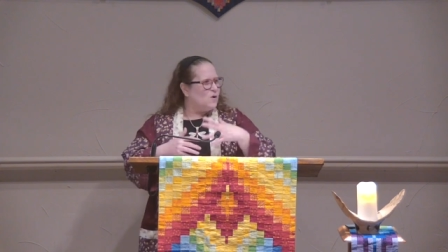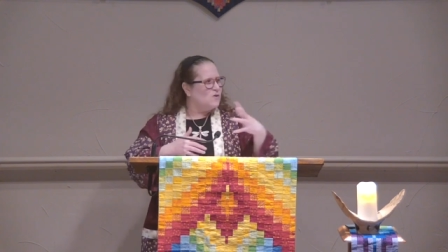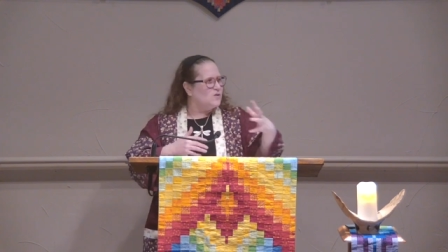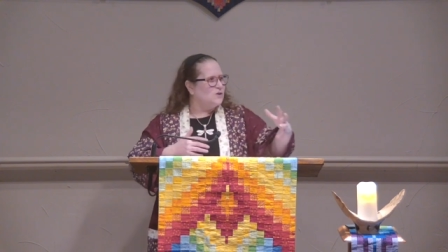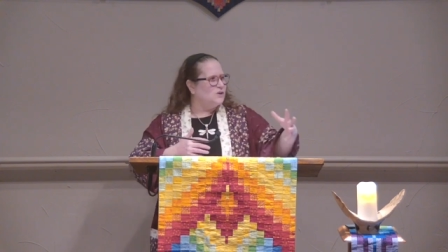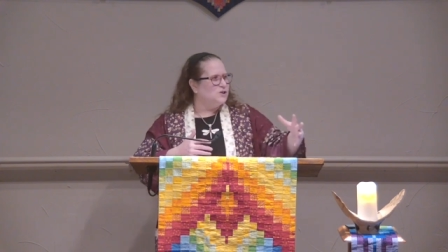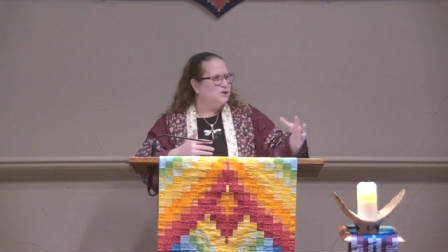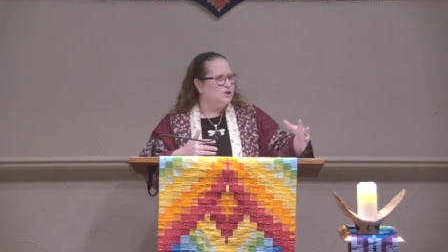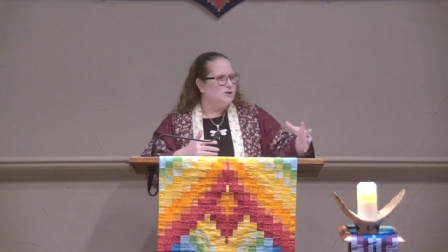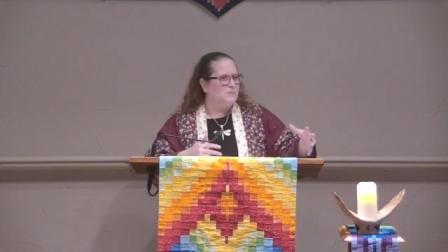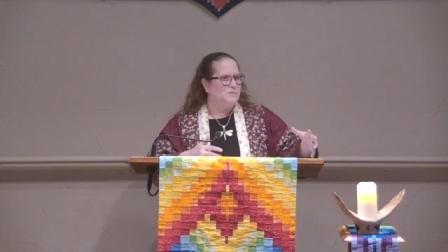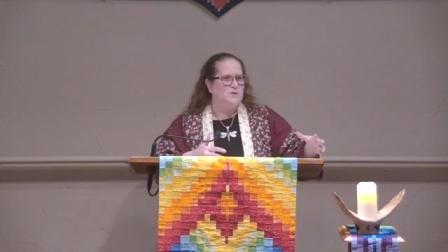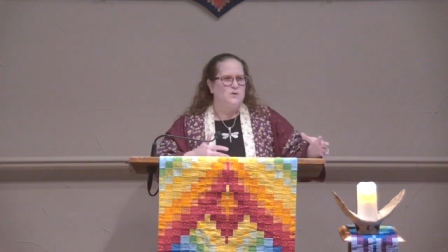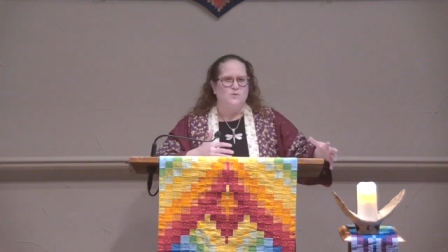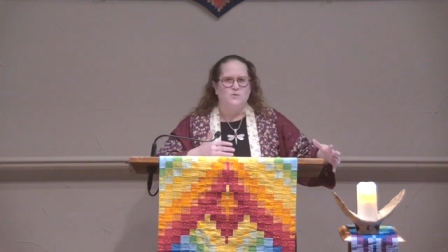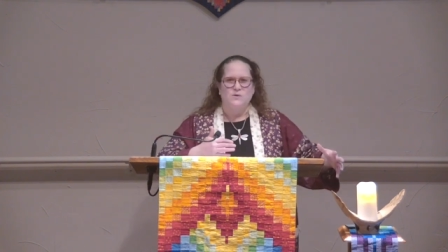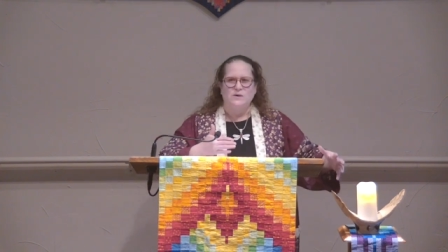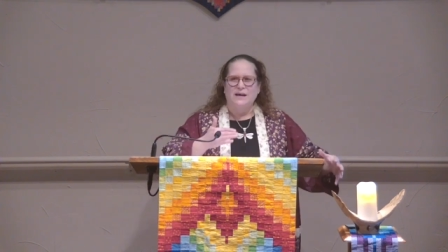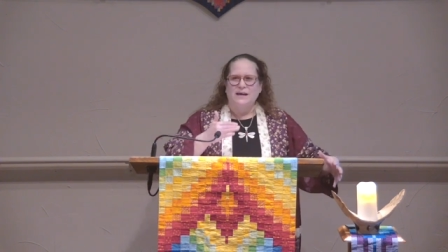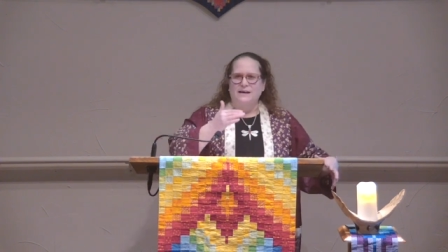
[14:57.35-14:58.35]
ownership.
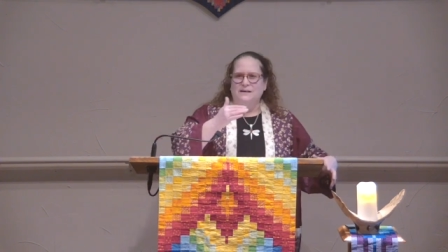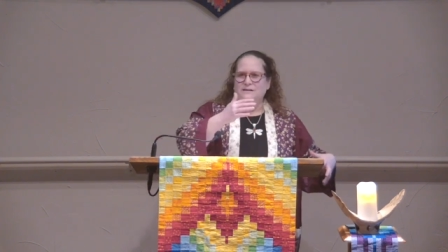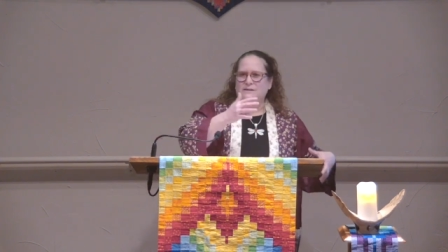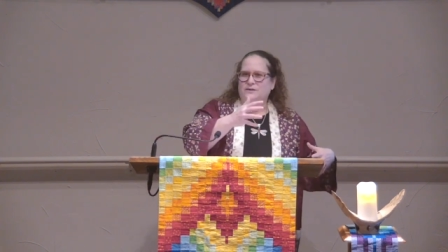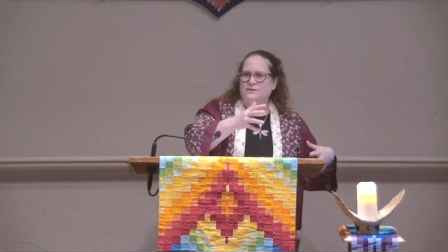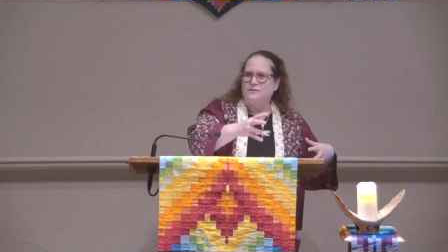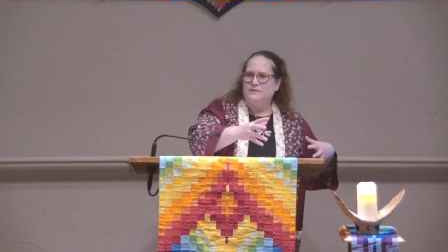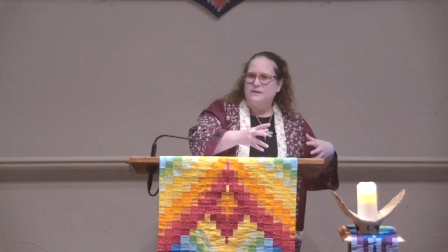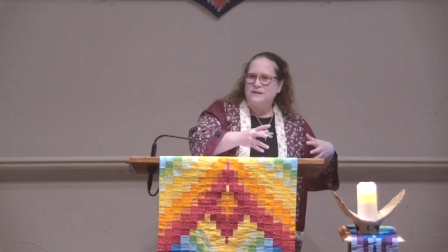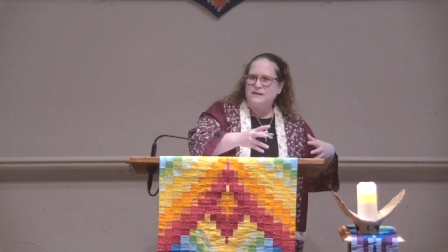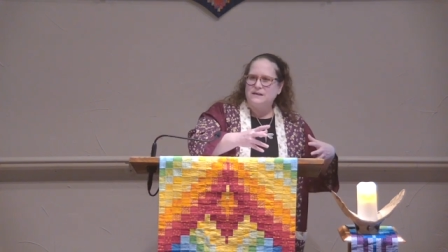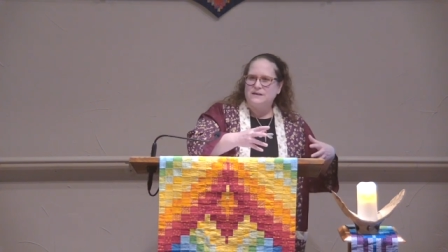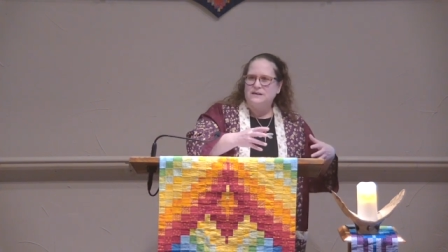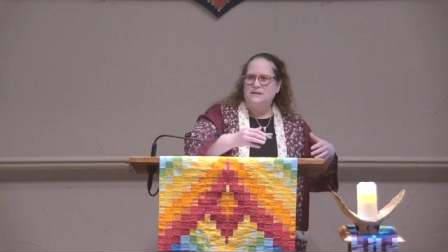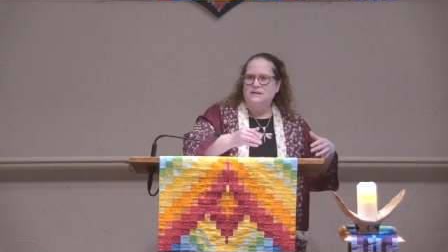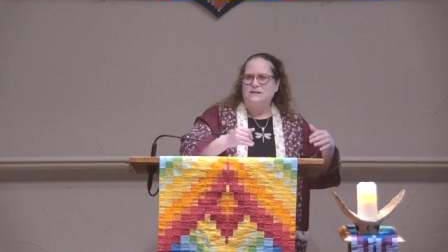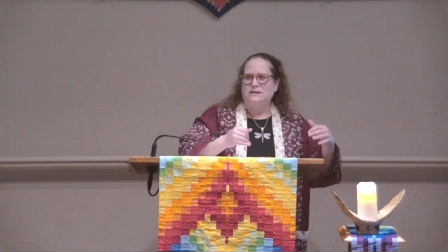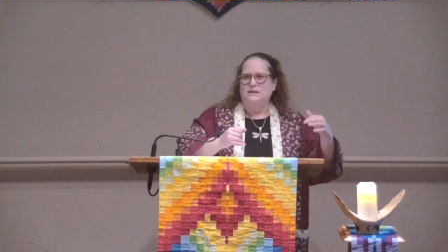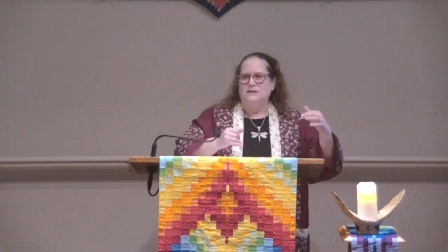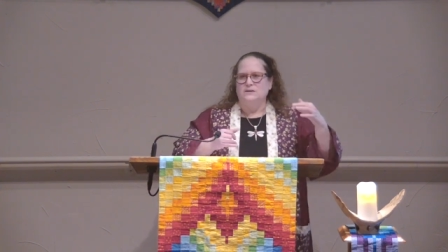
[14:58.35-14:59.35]
You can't do
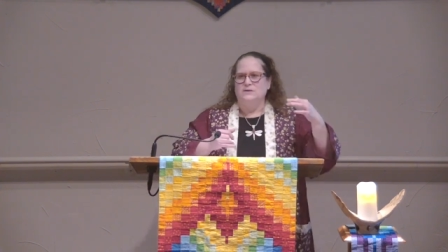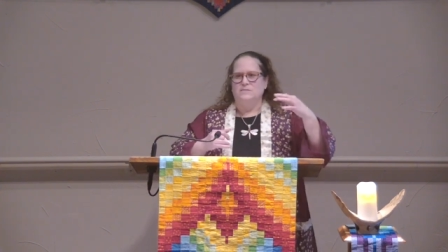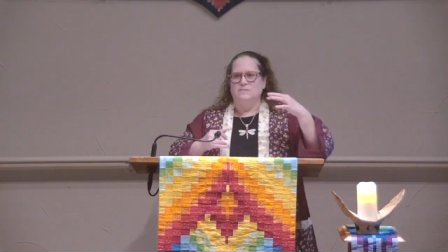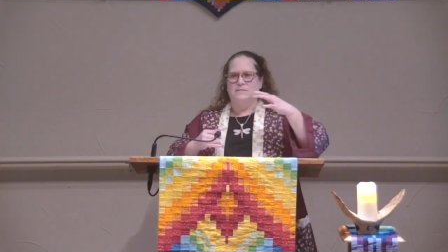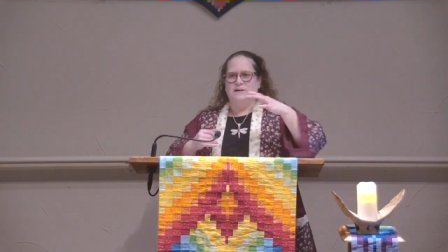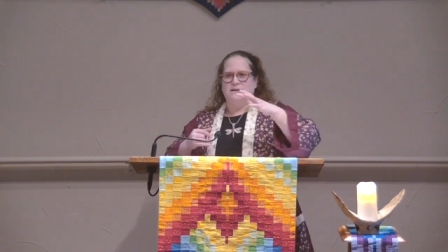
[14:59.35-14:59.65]
this and you